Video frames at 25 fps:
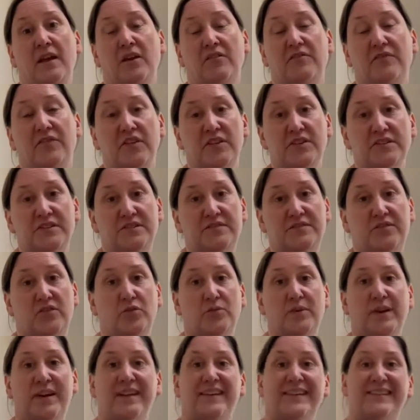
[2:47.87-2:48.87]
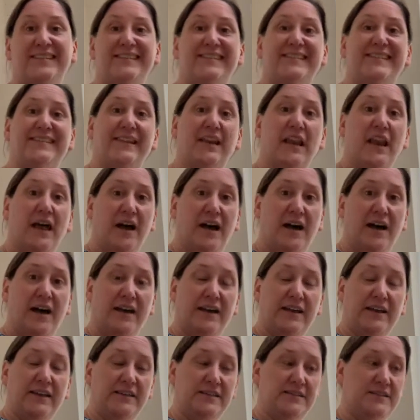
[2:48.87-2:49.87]
And first of all, we're going to
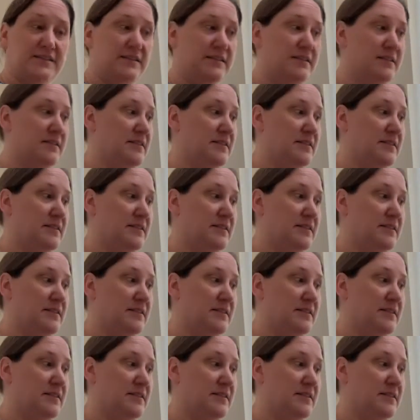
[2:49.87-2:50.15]
slide